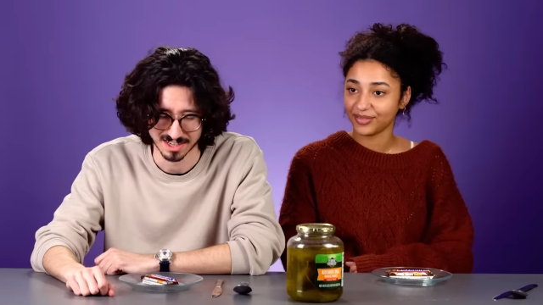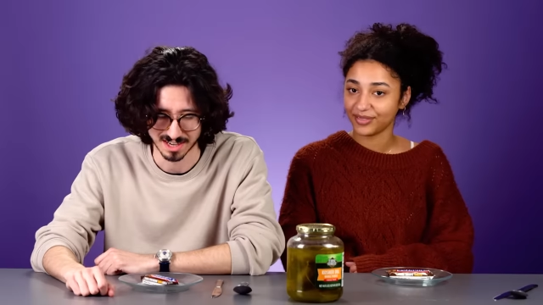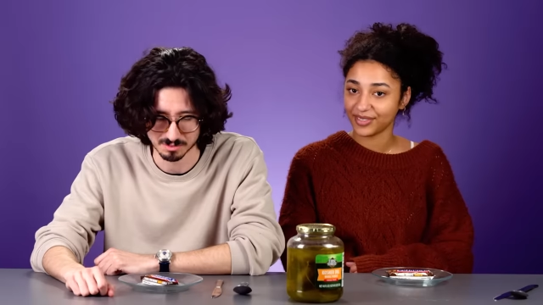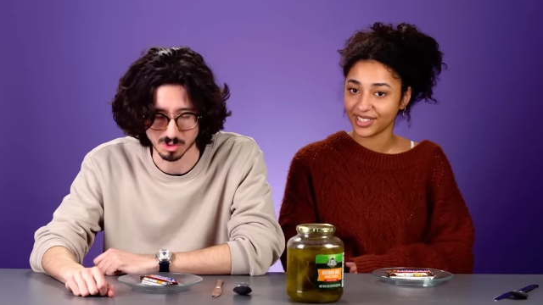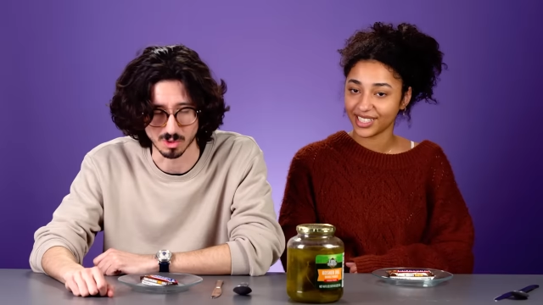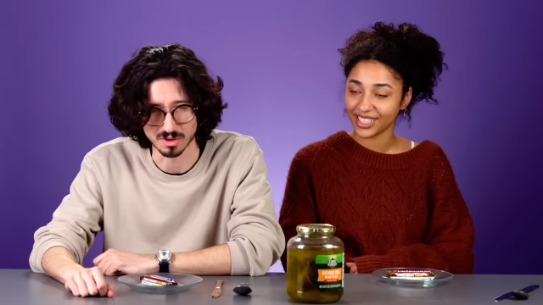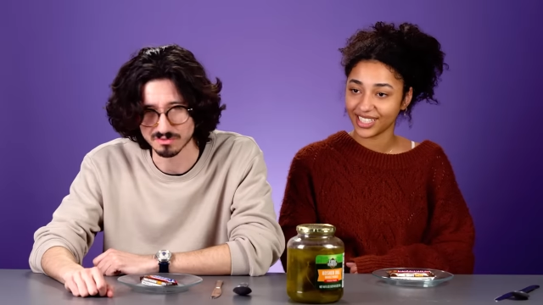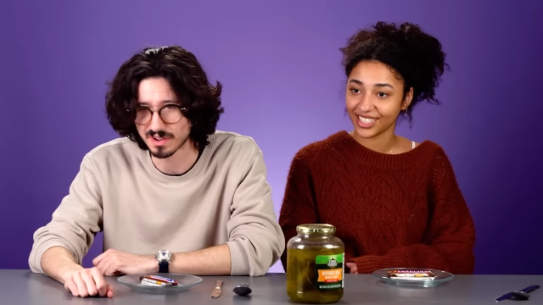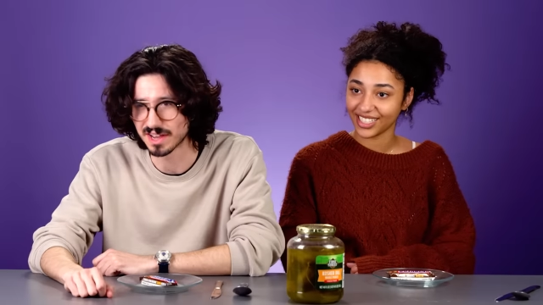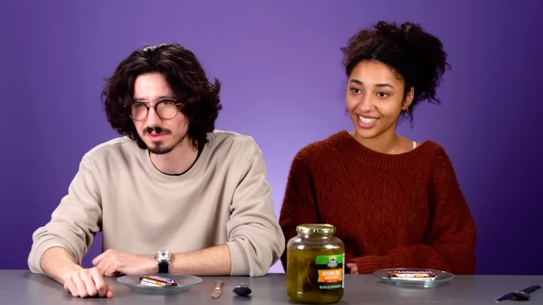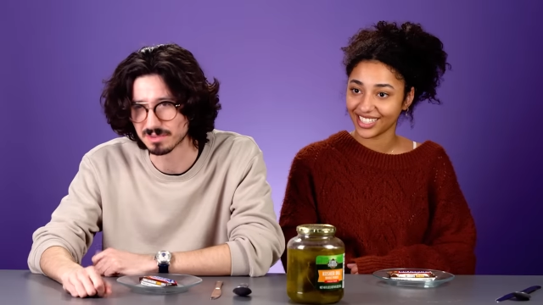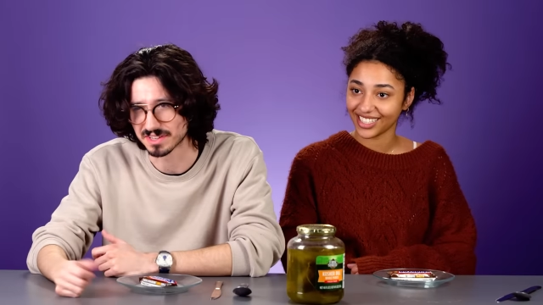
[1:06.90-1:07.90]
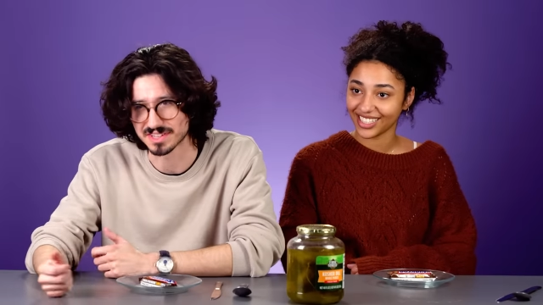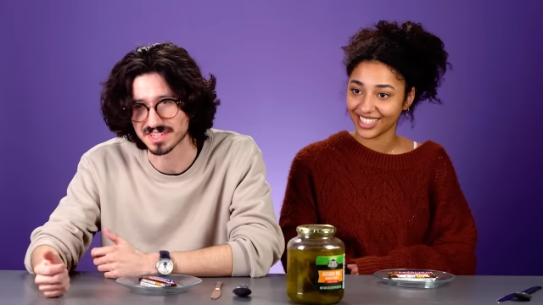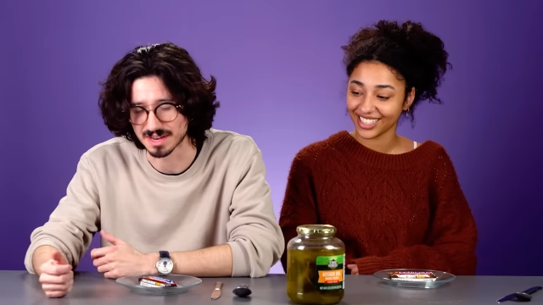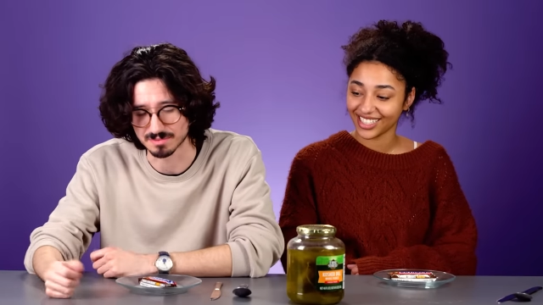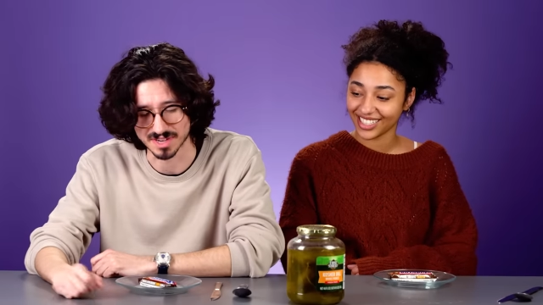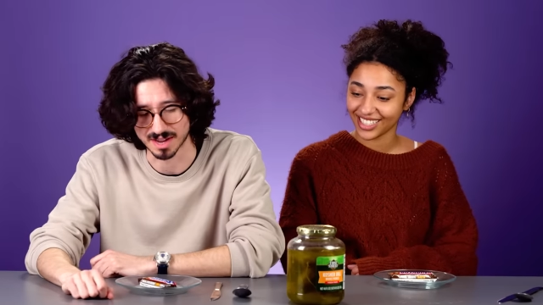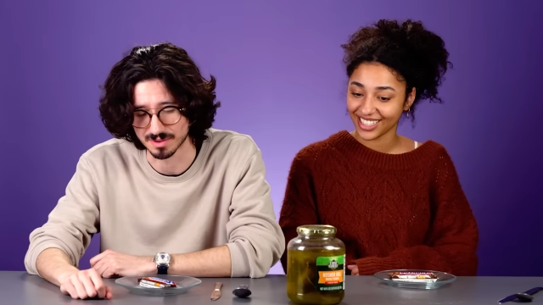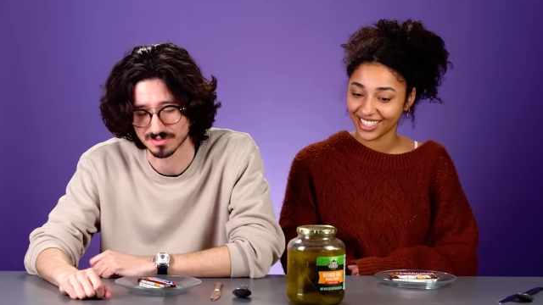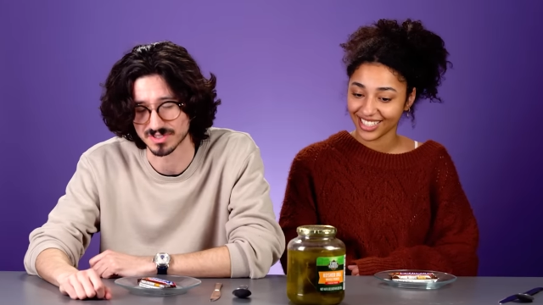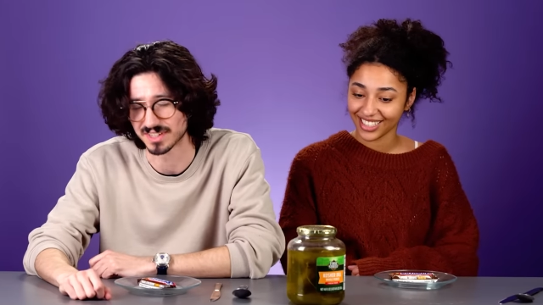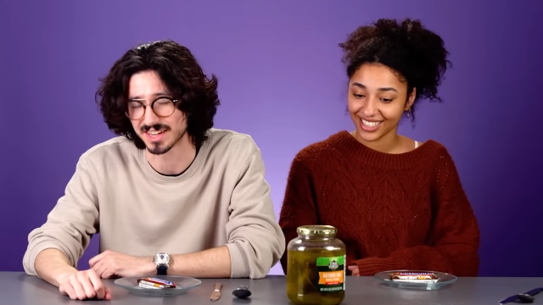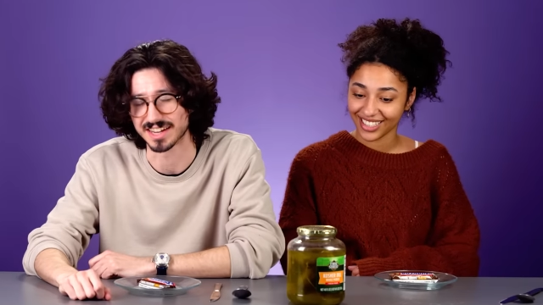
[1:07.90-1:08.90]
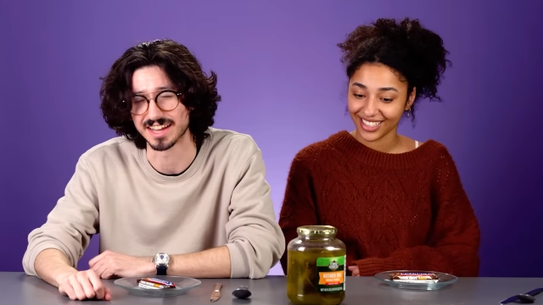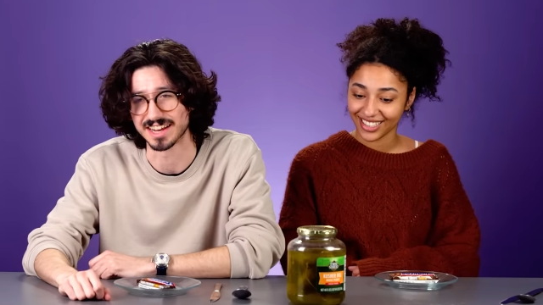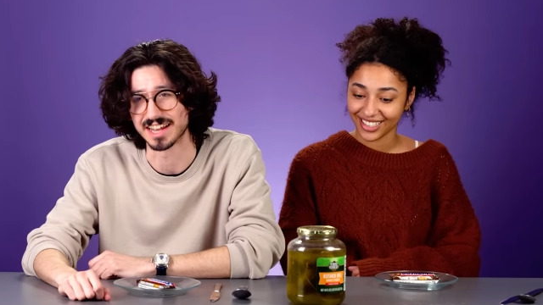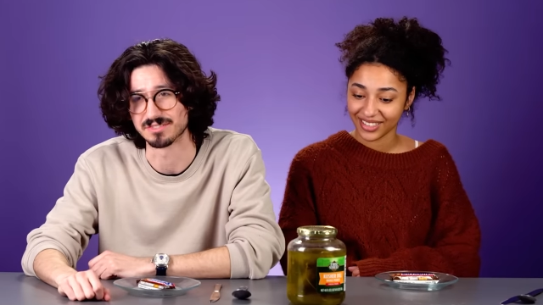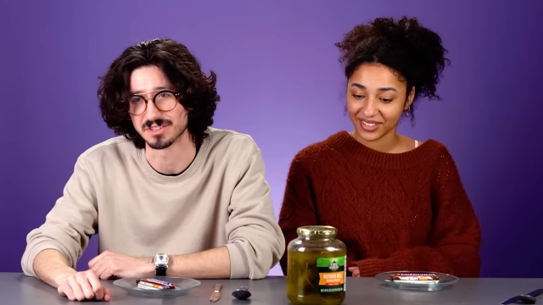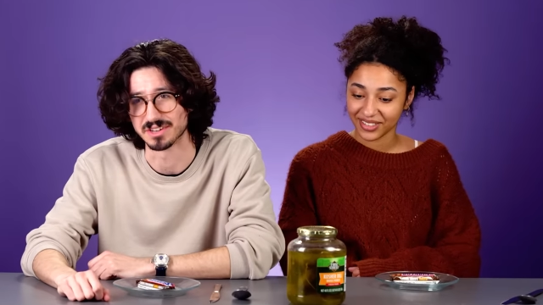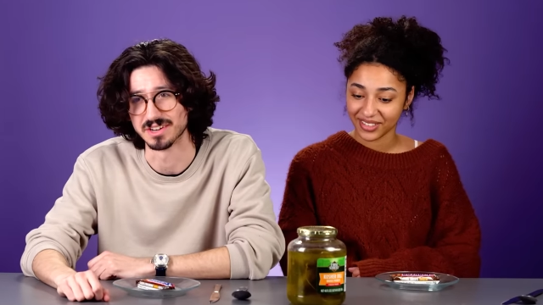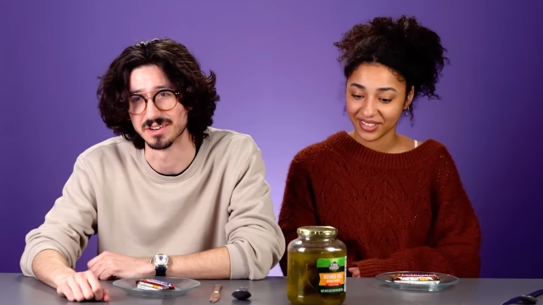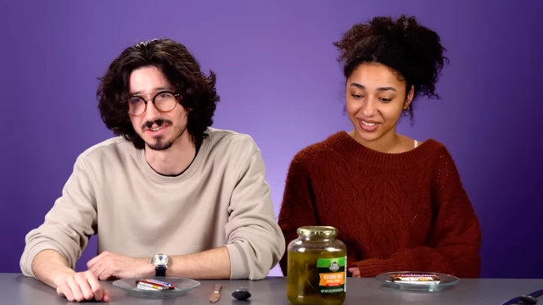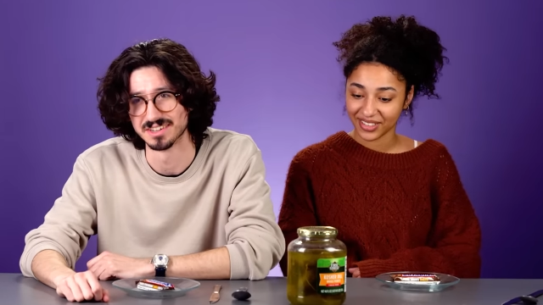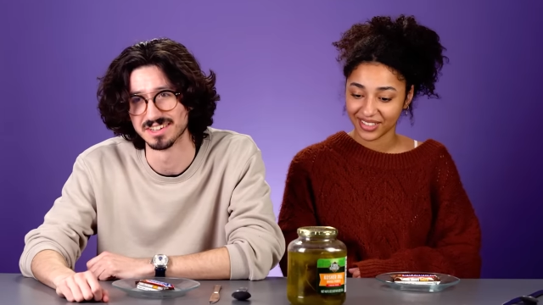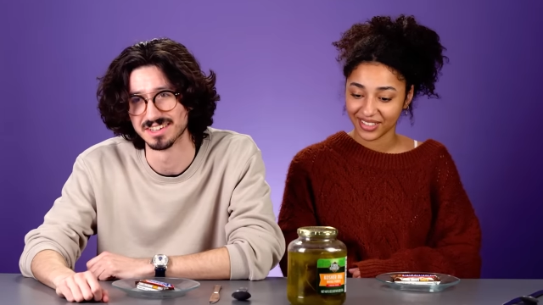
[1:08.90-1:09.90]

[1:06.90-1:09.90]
Speaker 1: I'm horrified, but at the same time, I feel like I kind of have to know.